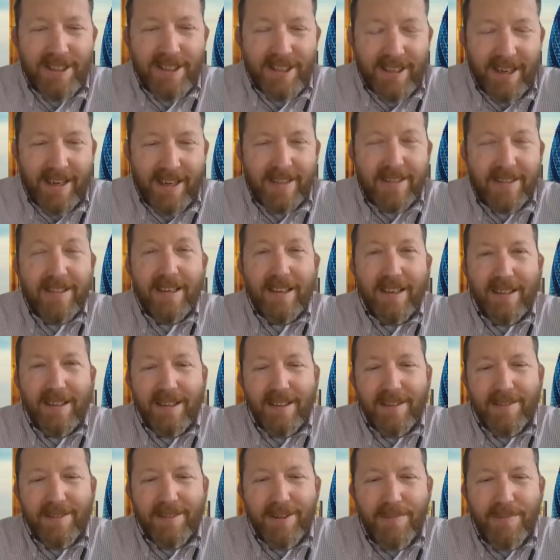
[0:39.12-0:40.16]
Agathe.
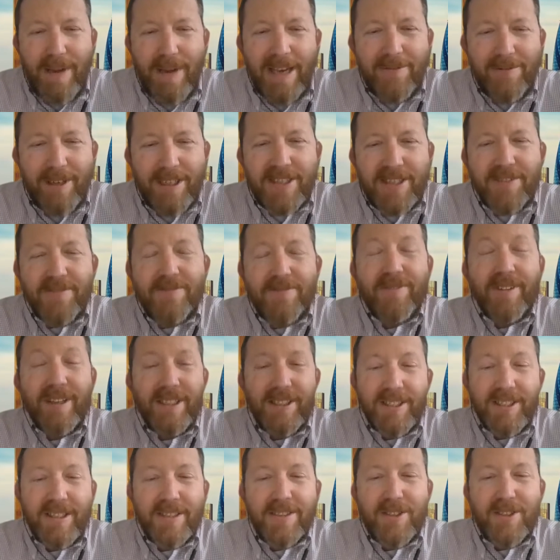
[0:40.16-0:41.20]
The main reason
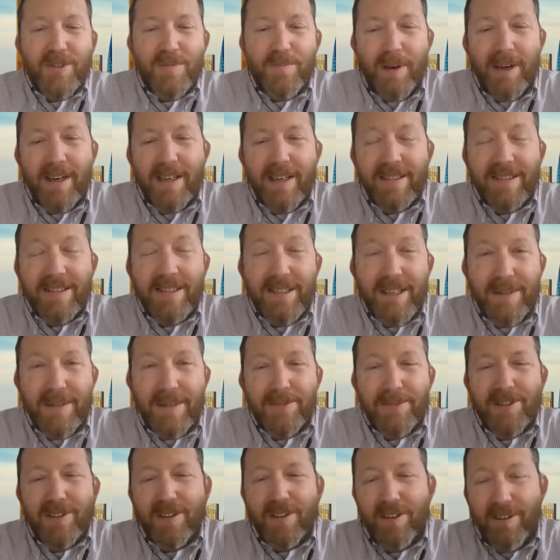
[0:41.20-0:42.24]
inflation has spiked
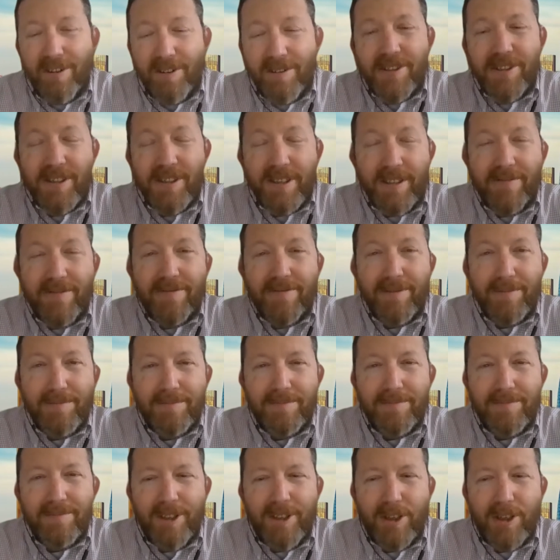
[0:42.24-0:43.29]
stems largely
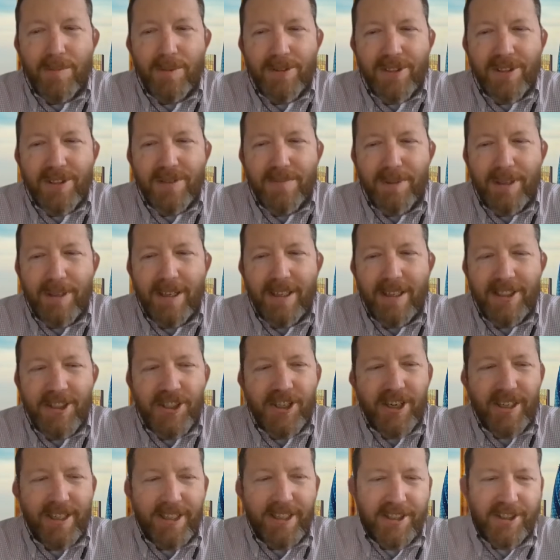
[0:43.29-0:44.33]
from global supply
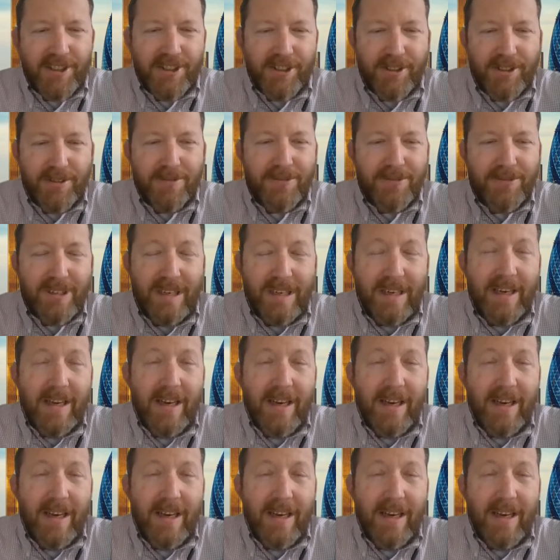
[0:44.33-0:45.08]
chain issues.